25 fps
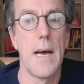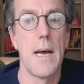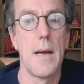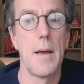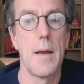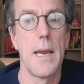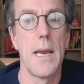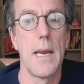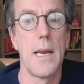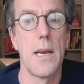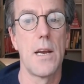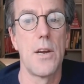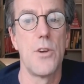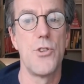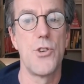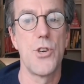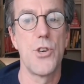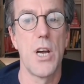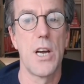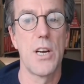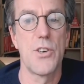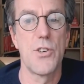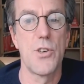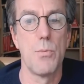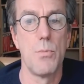in
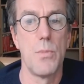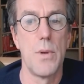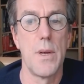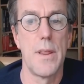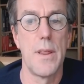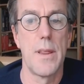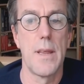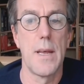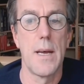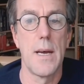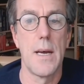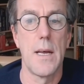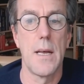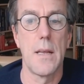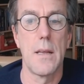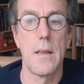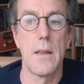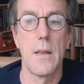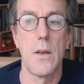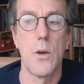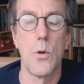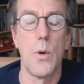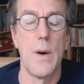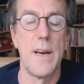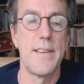conjunction with
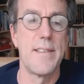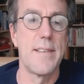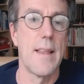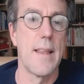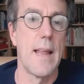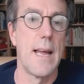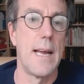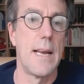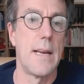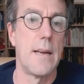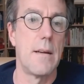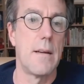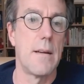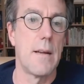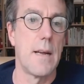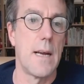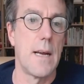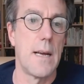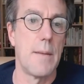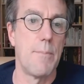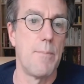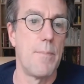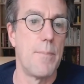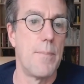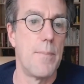Queensland,
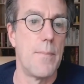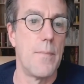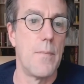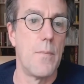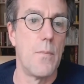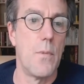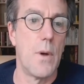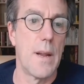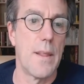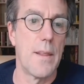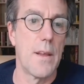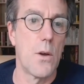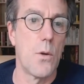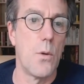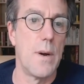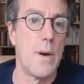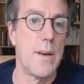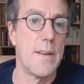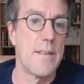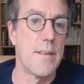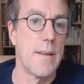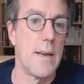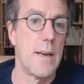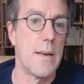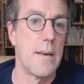one of the
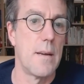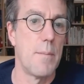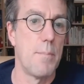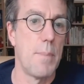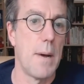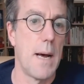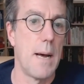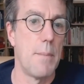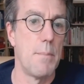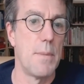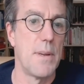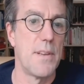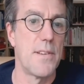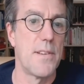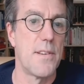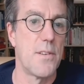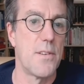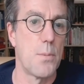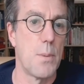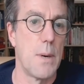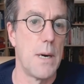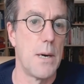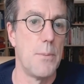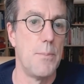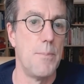Queensland departments
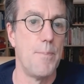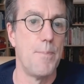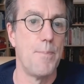as well.